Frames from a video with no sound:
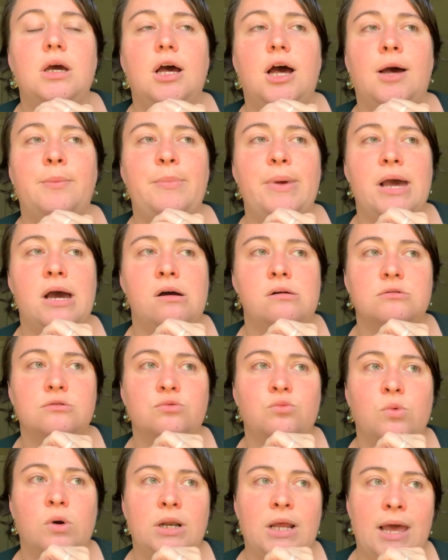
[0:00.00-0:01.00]
about
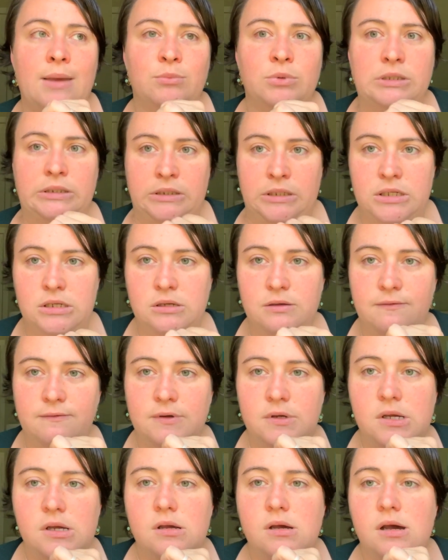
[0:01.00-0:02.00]
what I believe,
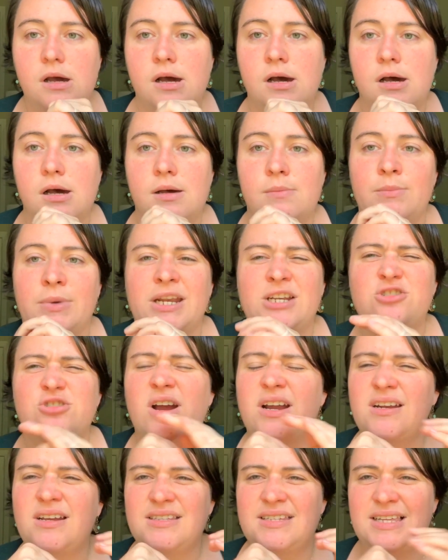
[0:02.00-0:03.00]
but I try not